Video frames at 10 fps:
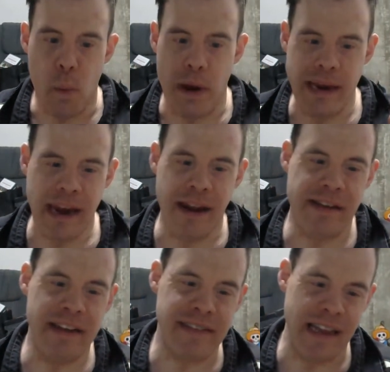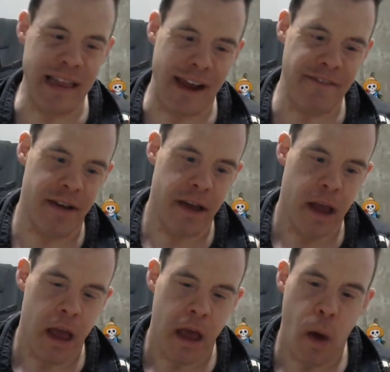we need a Disney live,
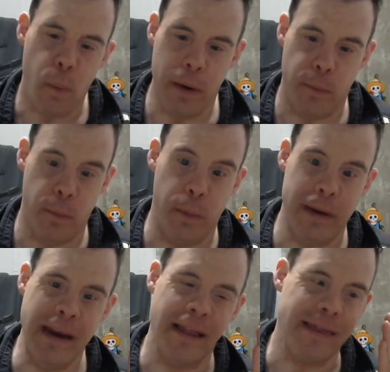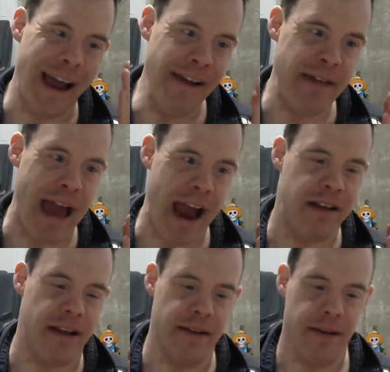we need a live
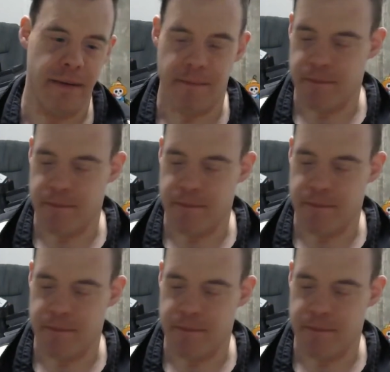action